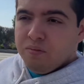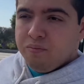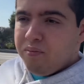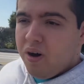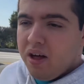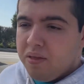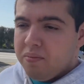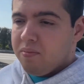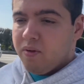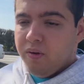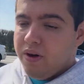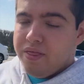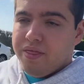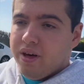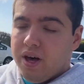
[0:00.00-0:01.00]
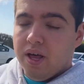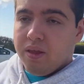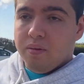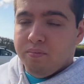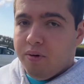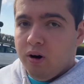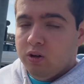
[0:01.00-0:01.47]
But with the
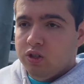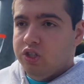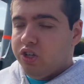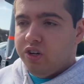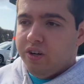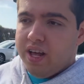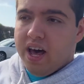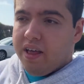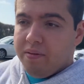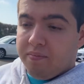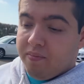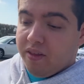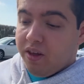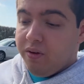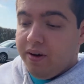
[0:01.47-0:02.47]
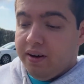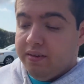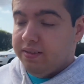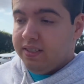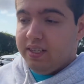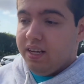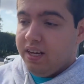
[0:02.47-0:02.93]
poster that you have
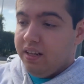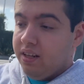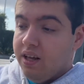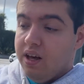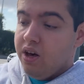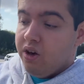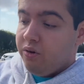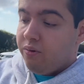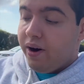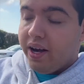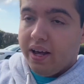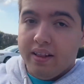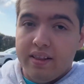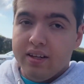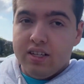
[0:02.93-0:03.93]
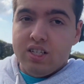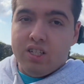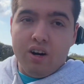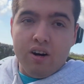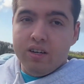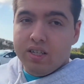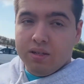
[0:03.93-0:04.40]
seen right at the
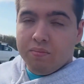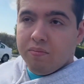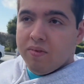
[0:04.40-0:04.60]
start,